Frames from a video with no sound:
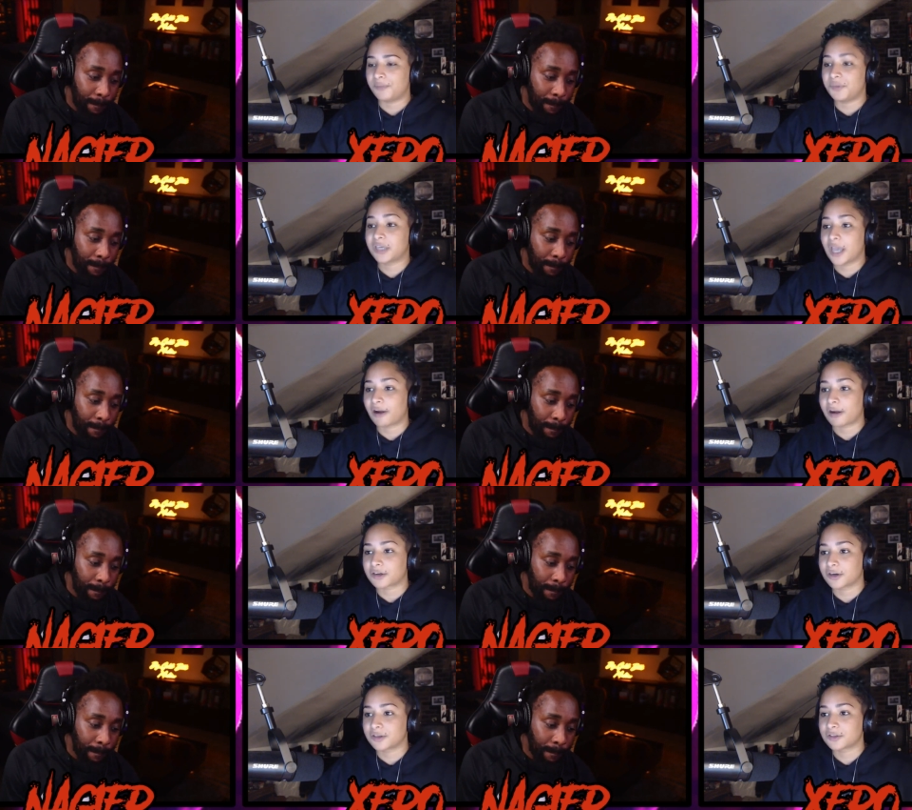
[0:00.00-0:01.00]
Speaker 1: the
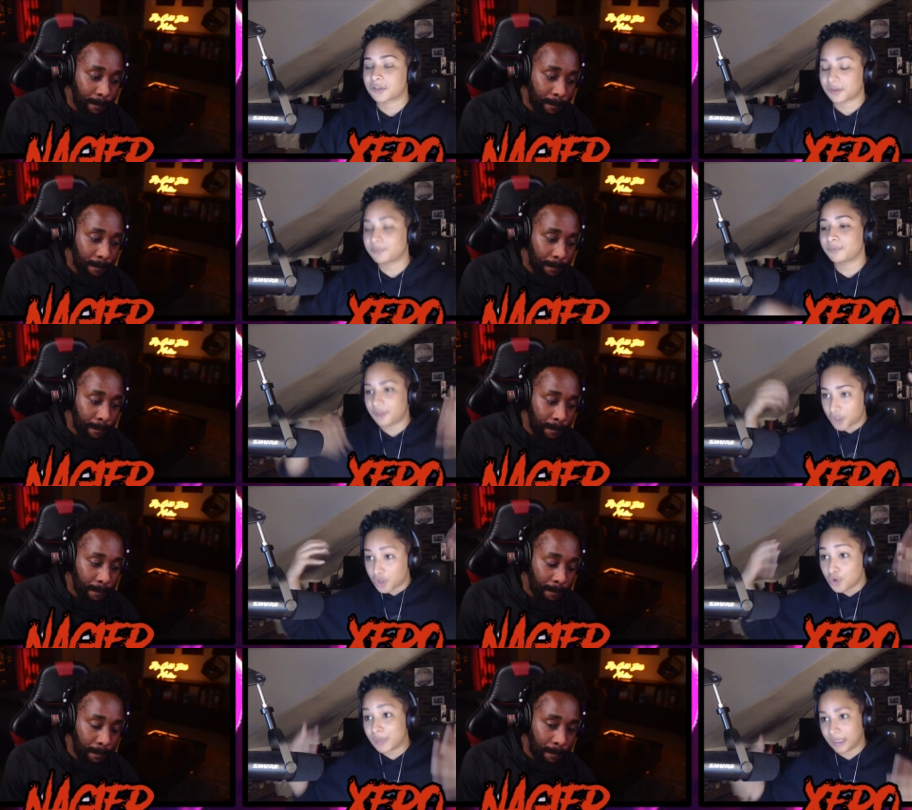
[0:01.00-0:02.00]
characters, the
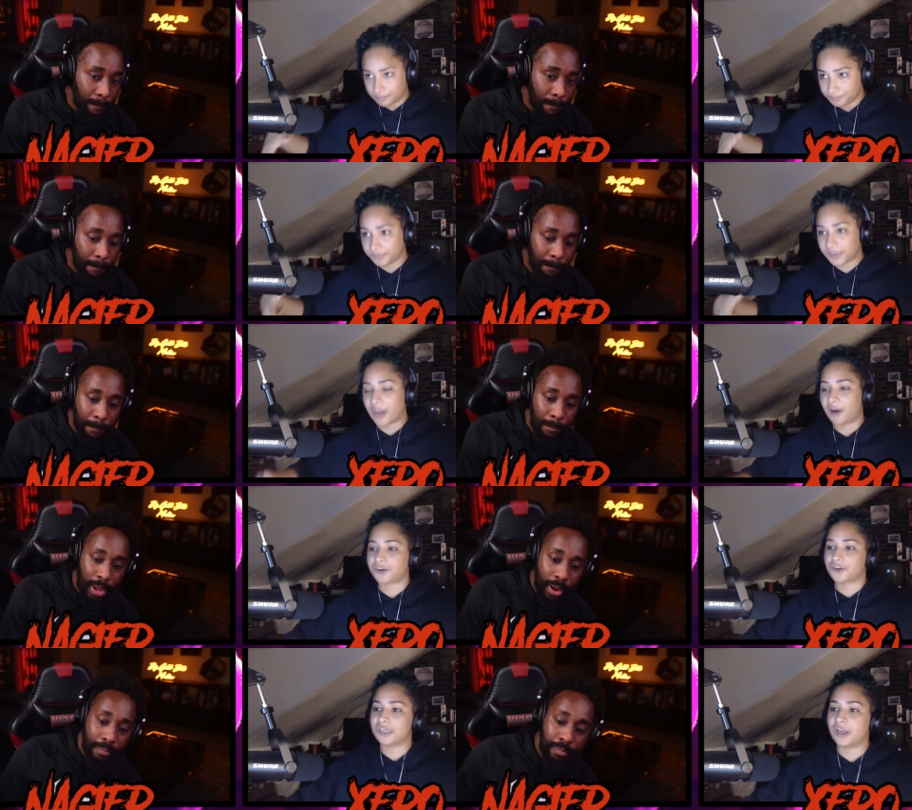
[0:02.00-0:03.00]
human characters
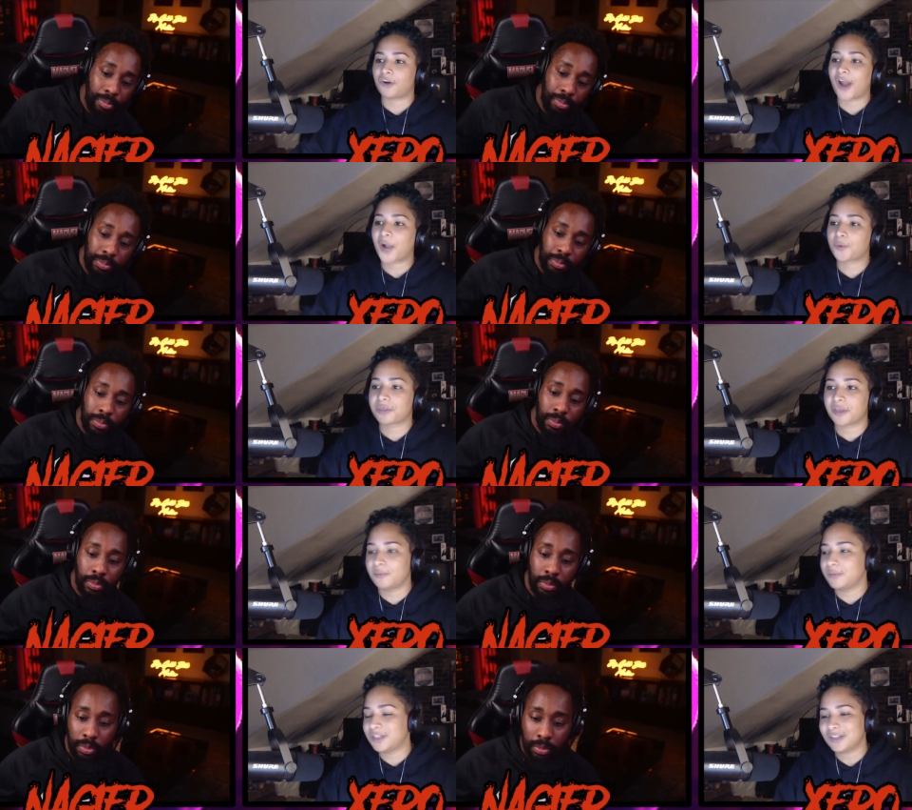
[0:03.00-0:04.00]
yeah. interact with them,
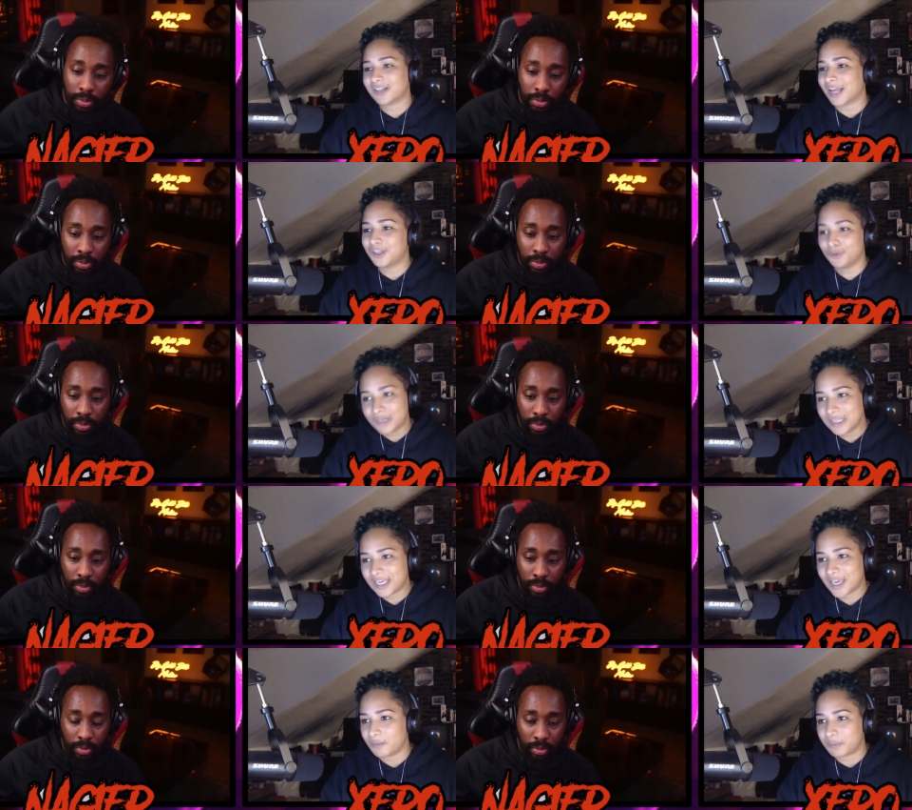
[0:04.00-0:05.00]
you like you really
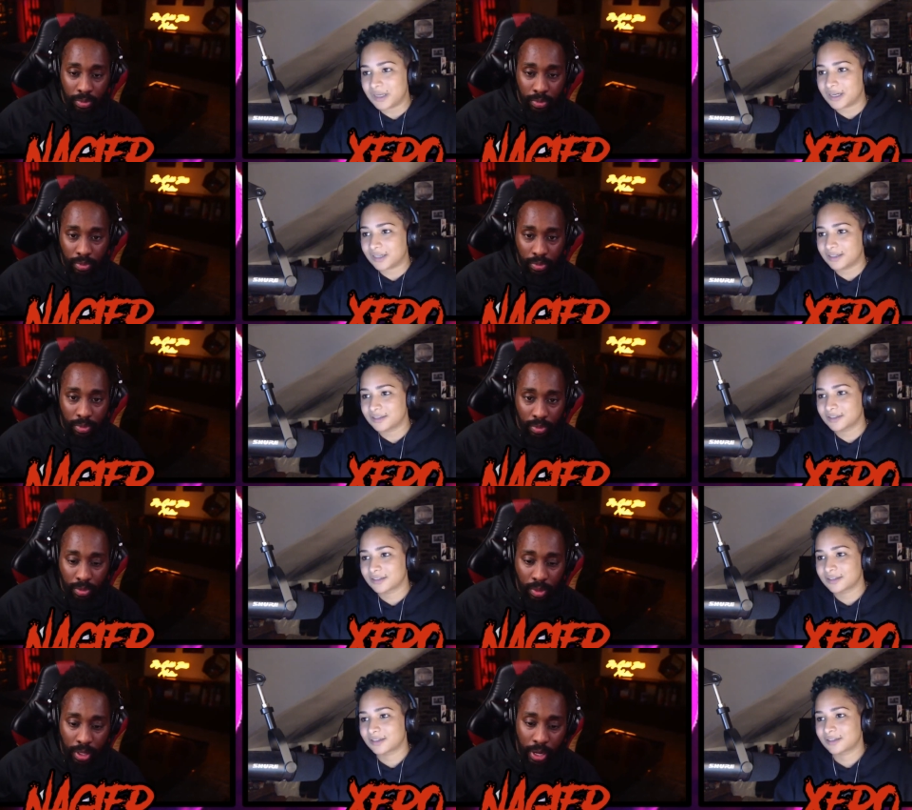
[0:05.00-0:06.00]
can't beat it.
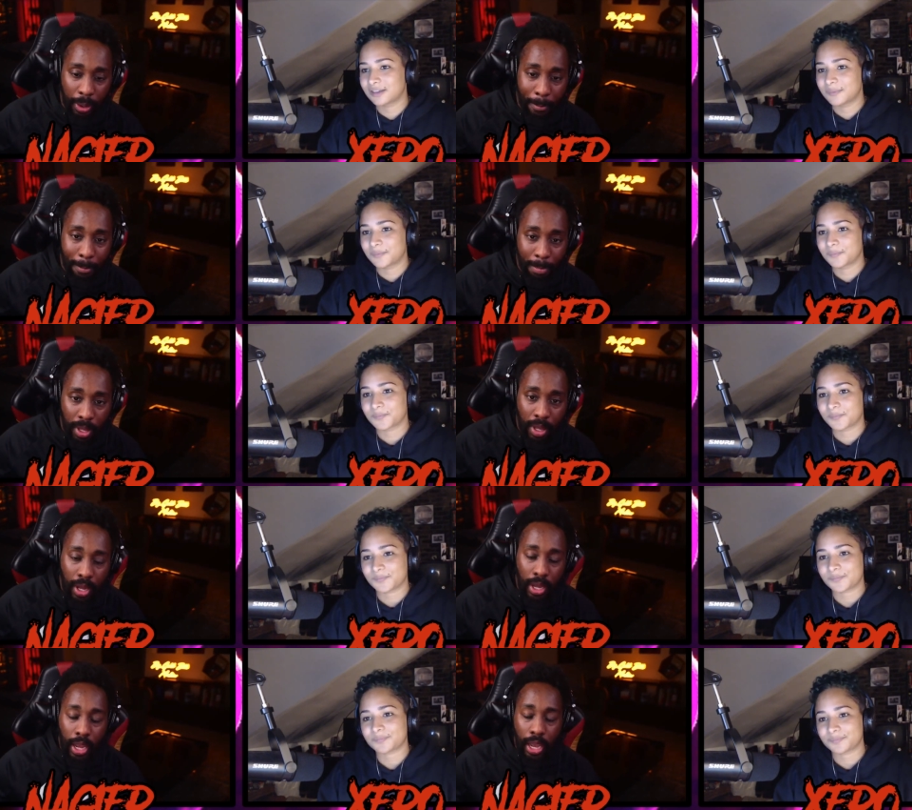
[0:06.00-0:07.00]
Speaker 2: Yeah
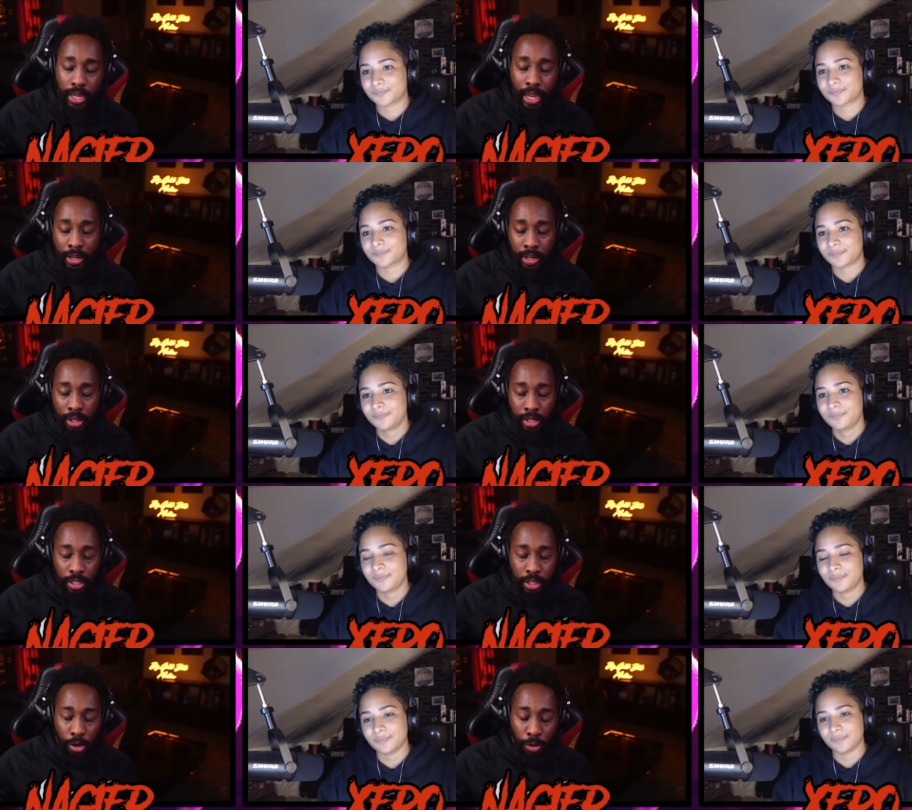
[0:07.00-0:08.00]
and like you
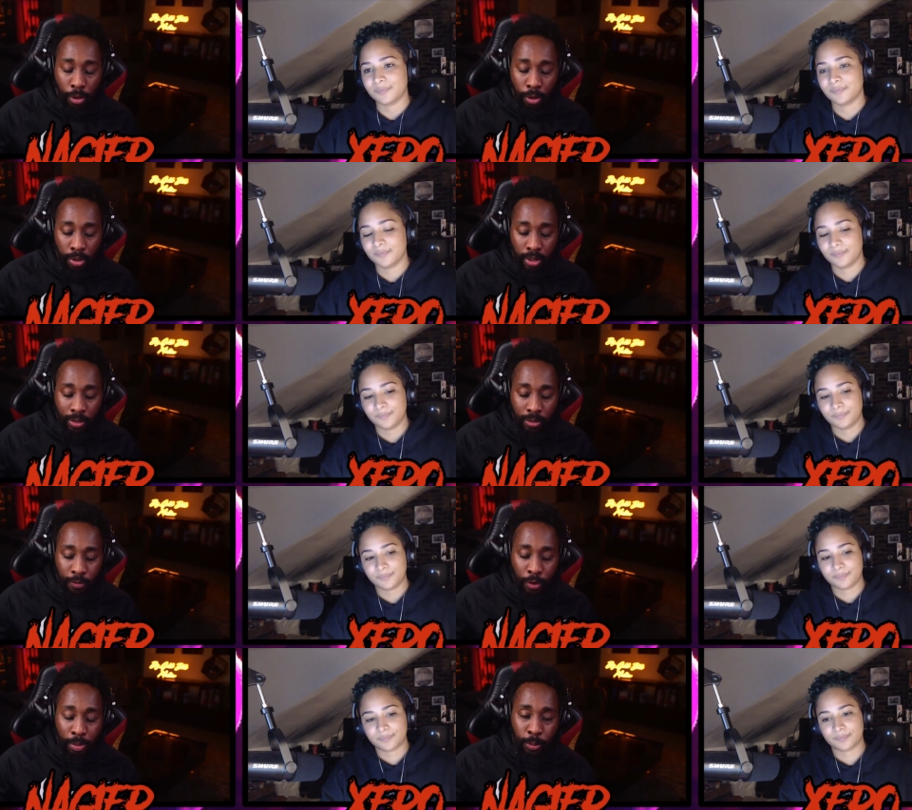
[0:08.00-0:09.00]
know the, the
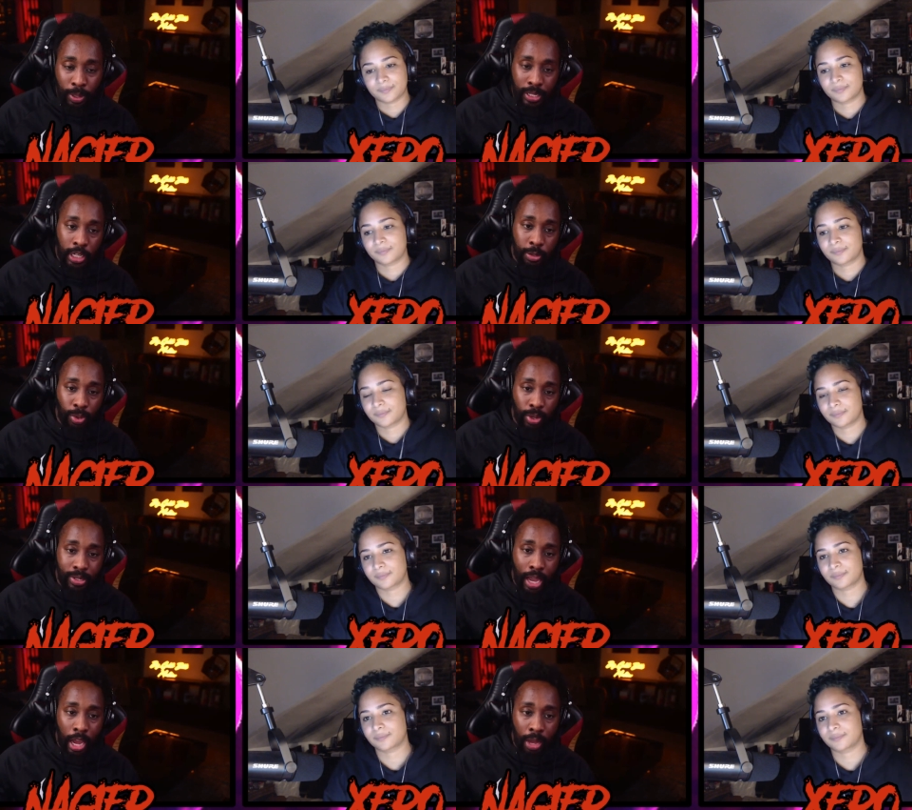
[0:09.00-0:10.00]
film is predictable at
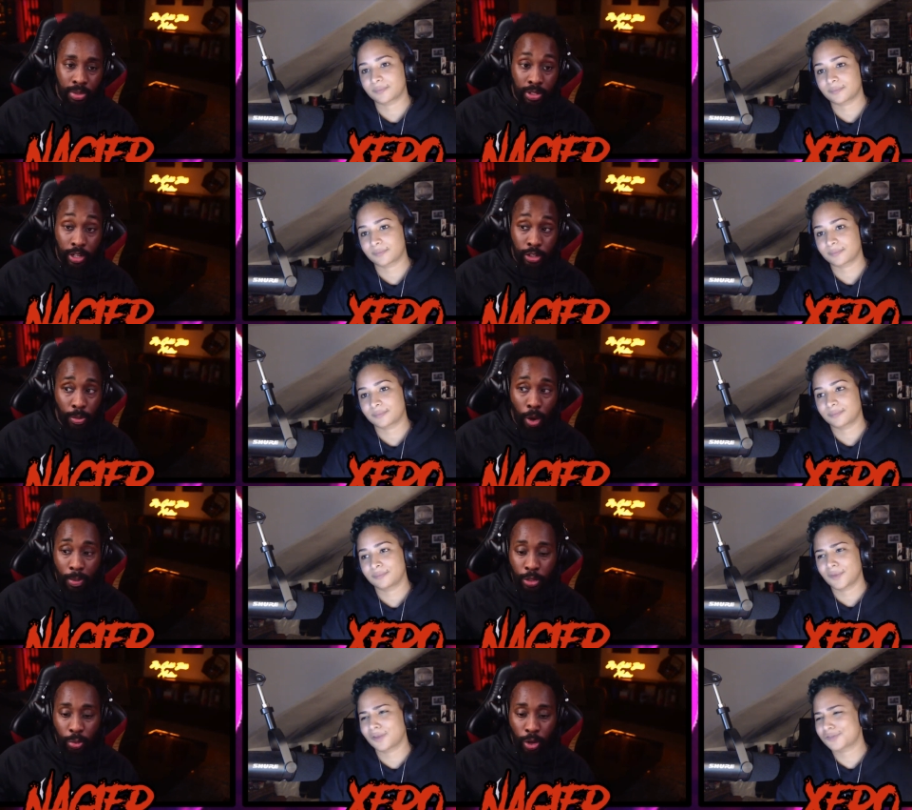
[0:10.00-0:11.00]
times there's
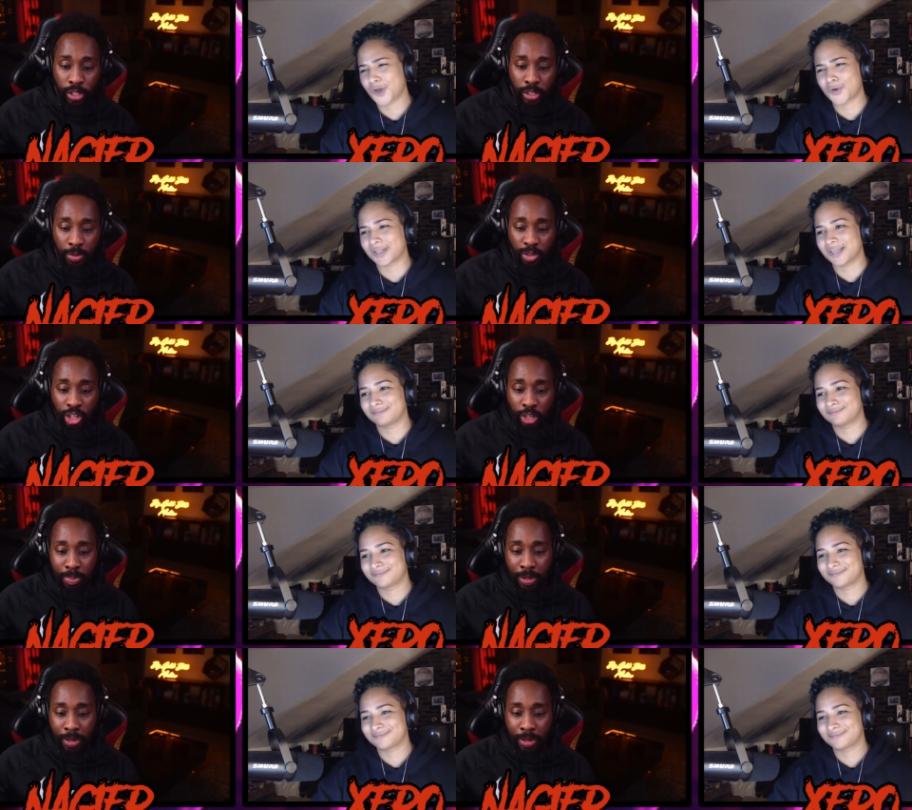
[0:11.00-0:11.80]
moments where totally. it should be